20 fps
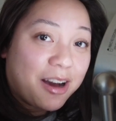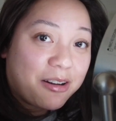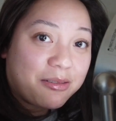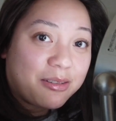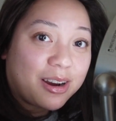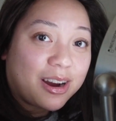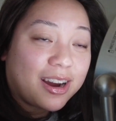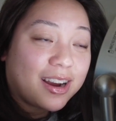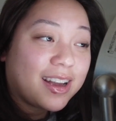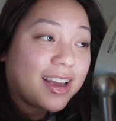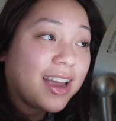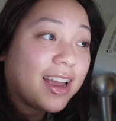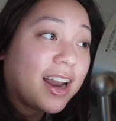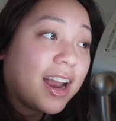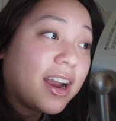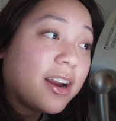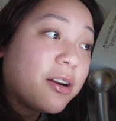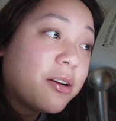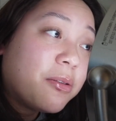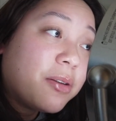work, and
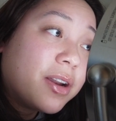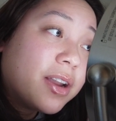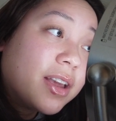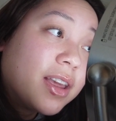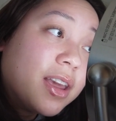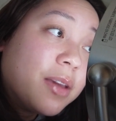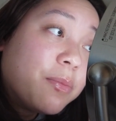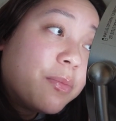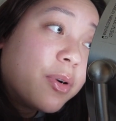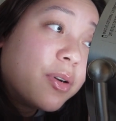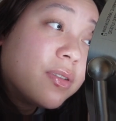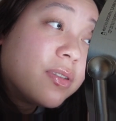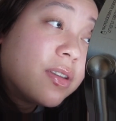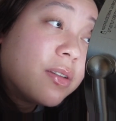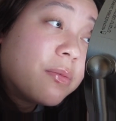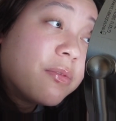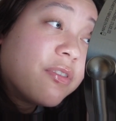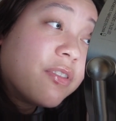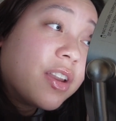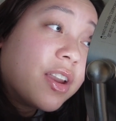I don't want to keep
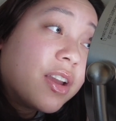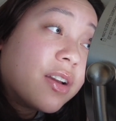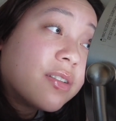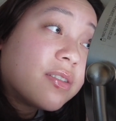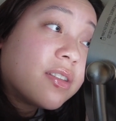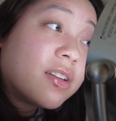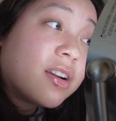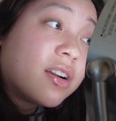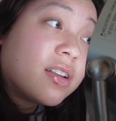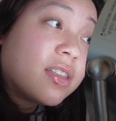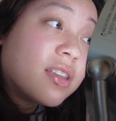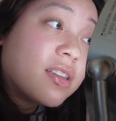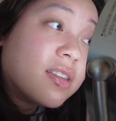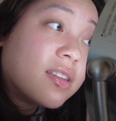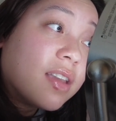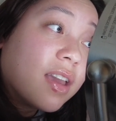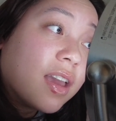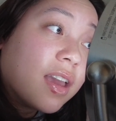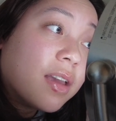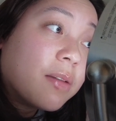posting videos that are the
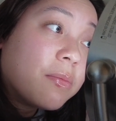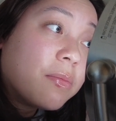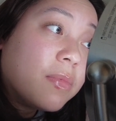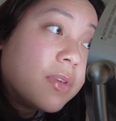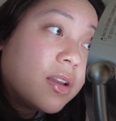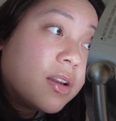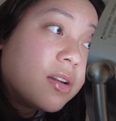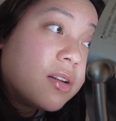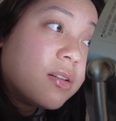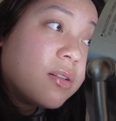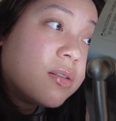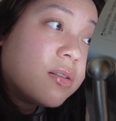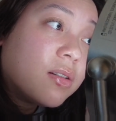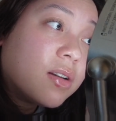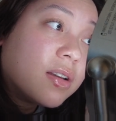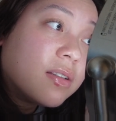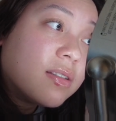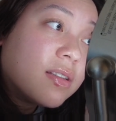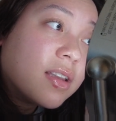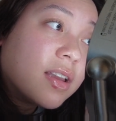same, you know,
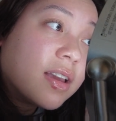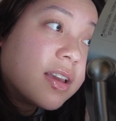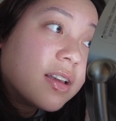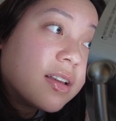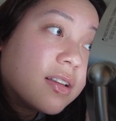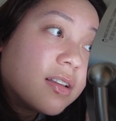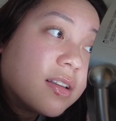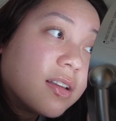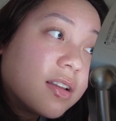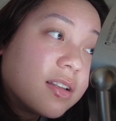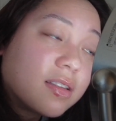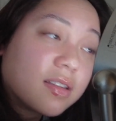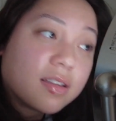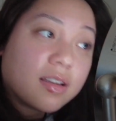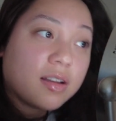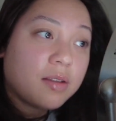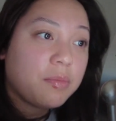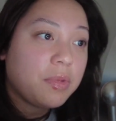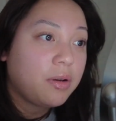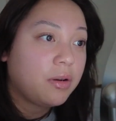because like it's
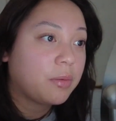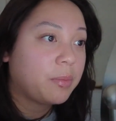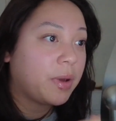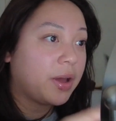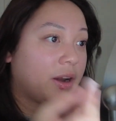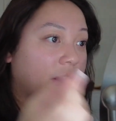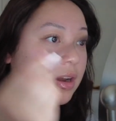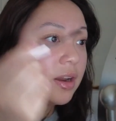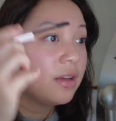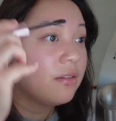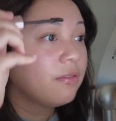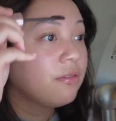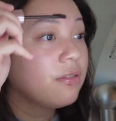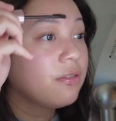gonna be repetitive.